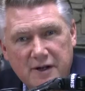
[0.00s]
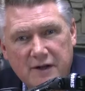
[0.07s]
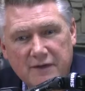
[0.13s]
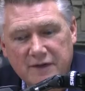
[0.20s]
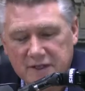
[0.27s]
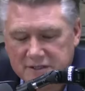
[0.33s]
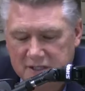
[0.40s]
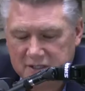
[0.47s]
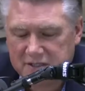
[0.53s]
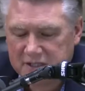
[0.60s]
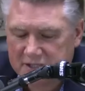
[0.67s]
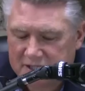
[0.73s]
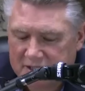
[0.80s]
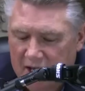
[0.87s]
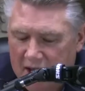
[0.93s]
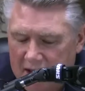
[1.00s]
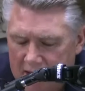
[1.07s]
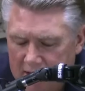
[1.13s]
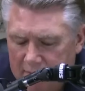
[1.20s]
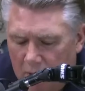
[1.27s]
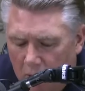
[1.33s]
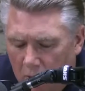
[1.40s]
This is the
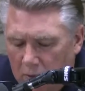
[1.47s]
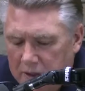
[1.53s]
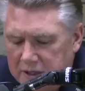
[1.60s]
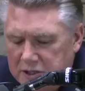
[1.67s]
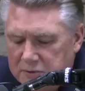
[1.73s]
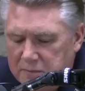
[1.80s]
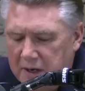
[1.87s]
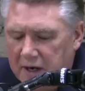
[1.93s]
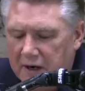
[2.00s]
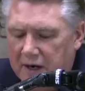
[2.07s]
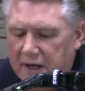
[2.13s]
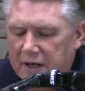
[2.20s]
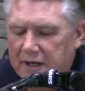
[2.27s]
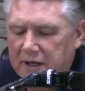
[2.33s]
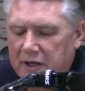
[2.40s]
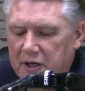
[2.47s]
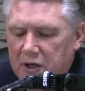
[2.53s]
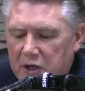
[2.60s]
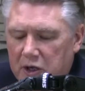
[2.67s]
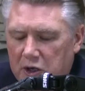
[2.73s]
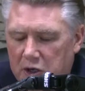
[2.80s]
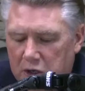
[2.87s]
same Holy Spirit
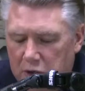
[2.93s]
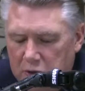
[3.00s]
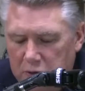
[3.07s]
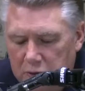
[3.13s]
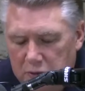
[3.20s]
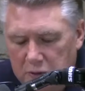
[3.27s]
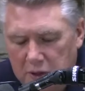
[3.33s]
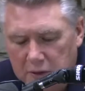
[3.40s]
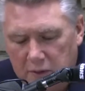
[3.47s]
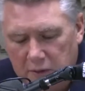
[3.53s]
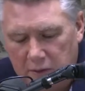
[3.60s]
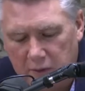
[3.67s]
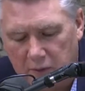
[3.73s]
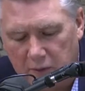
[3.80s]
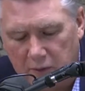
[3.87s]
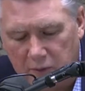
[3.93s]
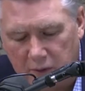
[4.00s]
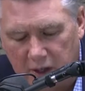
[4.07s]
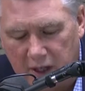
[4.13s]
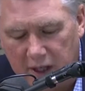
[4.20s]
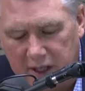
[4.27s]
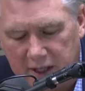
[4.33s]
who
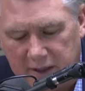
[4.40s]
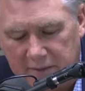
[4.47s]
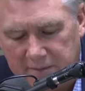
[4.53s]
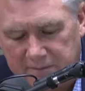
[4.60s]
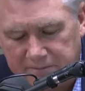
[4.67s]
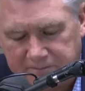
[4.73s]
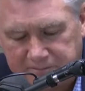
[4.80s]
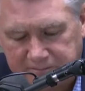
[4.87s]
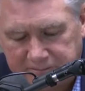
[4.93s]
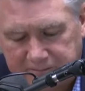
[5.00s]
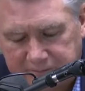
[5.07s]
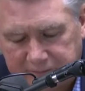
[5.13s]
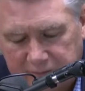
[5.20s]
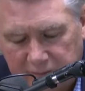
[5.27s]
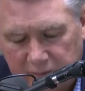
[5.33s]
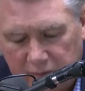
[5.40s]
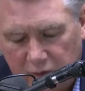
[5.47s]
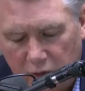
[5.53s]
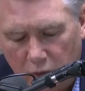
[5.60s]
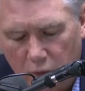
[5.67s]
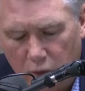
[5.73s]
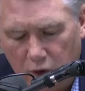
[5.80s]
really
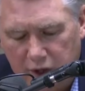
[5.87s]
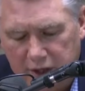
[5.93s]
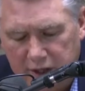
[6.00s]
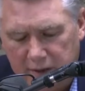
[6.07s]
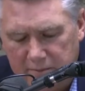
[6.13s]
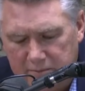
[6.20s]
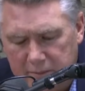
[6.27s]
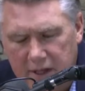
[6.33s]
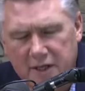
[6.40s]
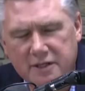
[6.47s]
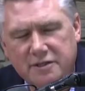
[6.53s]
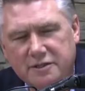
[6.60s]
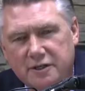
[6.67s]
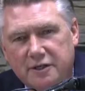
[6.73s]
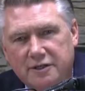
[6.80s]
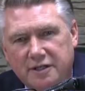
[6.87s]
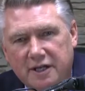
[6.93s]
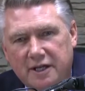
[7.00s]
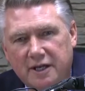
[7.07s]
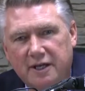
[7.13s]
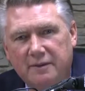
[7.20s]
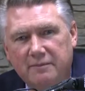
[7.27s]
would minister to
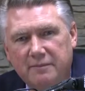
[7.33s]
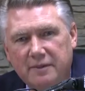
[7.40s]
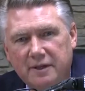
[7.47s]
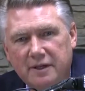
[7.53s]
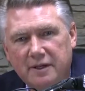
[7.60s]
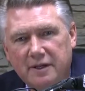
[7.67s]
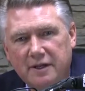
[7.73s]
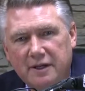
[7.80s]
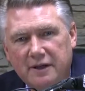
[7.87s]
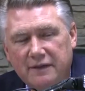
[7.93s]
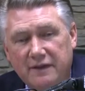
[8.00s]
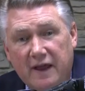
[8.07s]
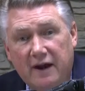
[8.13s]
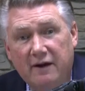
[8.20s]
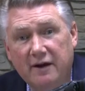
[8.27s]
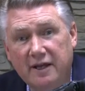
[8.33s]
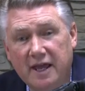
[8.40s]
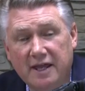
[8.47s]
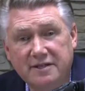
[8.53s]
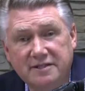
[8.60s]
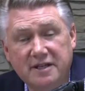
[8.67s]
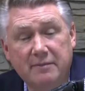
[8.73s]
him there in
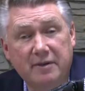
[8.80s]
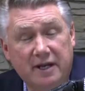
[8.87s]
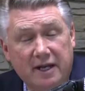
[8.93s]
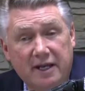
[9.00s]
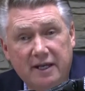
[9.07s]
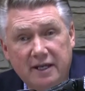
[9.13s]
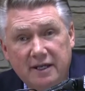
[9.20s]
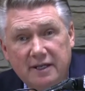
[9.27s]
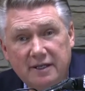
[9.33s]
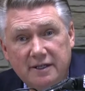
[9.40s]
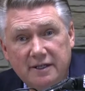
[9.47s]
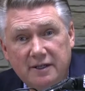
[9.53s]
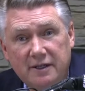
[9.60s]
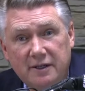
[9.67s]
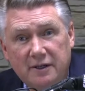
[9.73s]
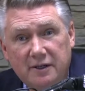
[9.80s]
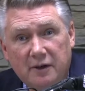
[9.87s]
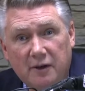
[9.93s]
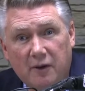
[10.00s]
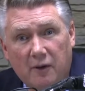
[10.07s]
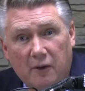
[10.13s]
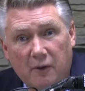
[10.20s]
Gethsemane
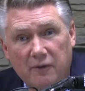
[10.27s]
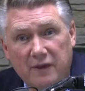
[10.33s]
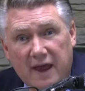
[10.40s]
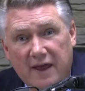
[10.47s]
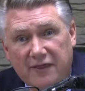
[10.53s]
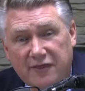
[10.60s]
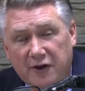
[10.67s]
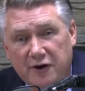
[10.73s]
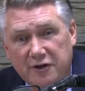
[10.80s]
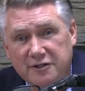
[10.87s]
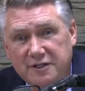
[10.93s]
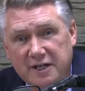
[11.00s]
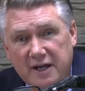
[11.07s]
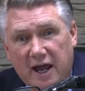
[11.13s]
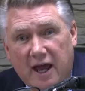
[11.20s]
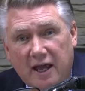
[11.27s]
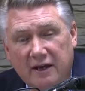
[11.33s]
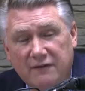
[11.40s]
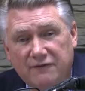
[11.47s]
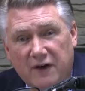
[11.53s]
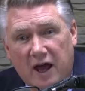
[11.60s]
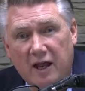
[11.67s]
on that Thursday night
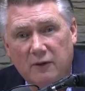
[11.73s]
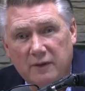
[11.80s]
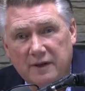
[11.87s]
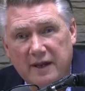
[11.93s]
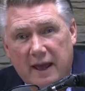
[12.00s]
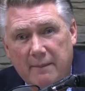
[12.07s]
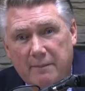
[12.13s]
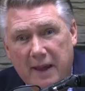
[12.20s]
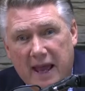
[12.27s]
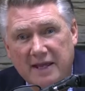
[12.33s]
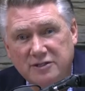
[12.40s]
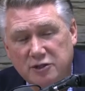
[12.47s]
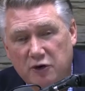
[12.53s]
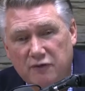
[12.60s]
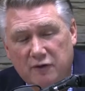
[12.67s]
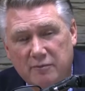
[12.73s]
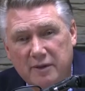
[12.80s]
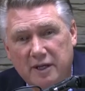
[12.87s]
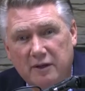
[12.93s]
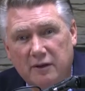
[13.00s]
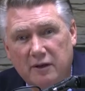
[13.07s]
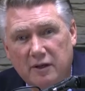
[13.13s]
following that Passover
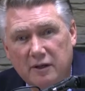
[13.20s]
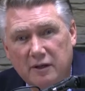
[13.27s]
meal